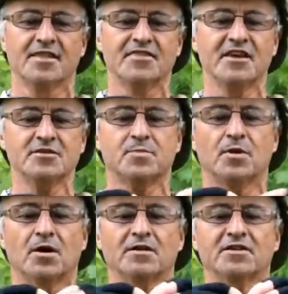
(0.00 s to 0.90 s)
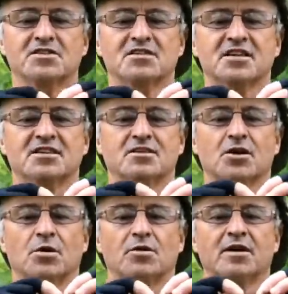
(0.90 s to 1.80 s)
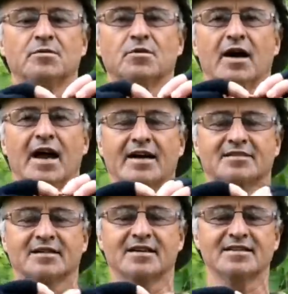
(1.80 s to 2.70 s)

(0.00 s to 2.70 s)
This part of the seed coating will actually